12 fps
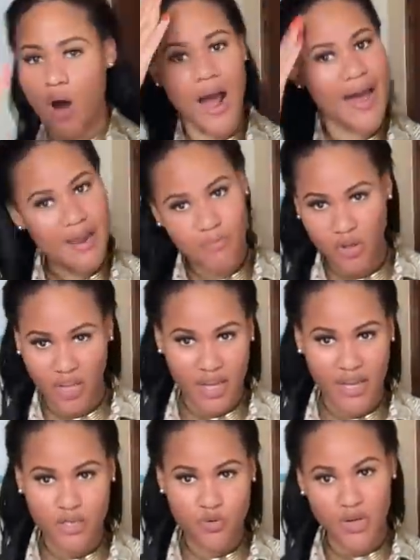And I'm looking
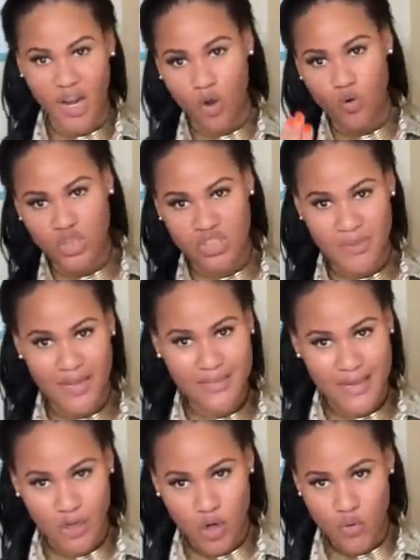at you in a Gucci belt
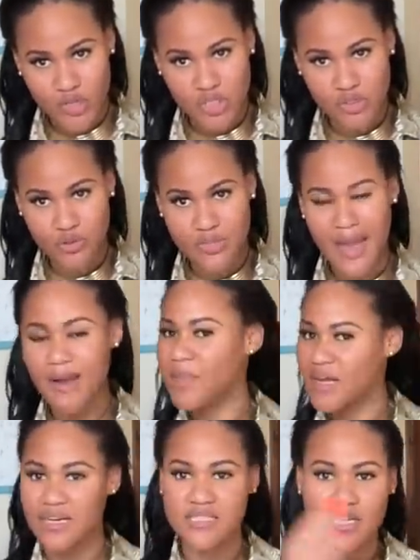and Louis shoes. I'm
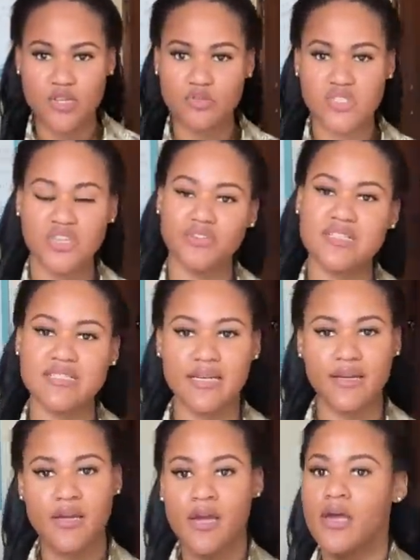not gonna take you
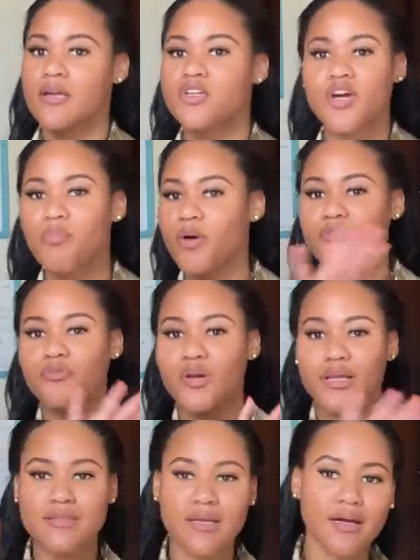seriously. Your
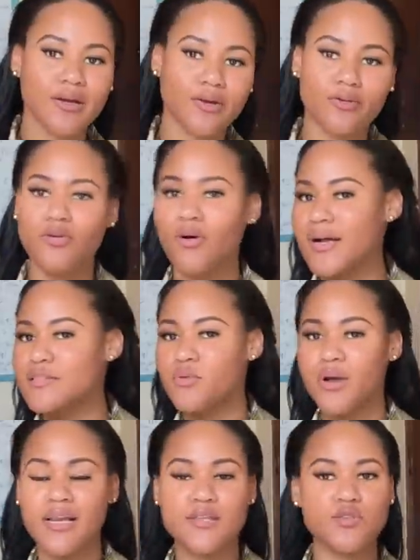portfolio is not gonna grow as
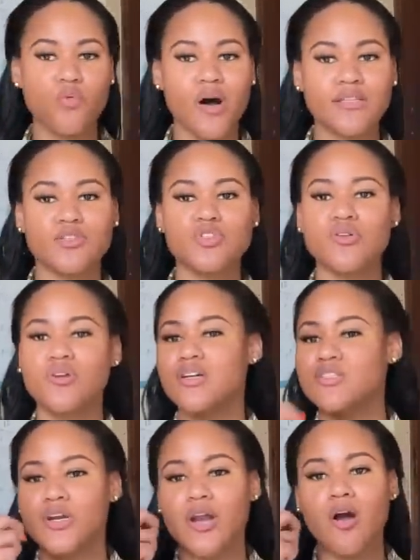quickly as you want it to,
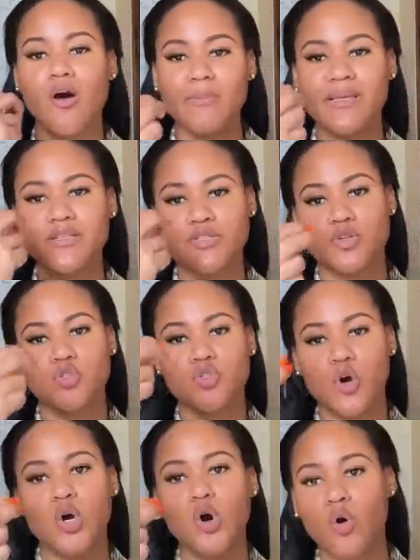because you're not committed to
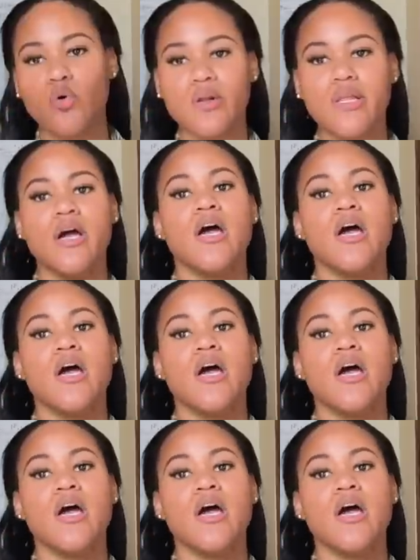the goal.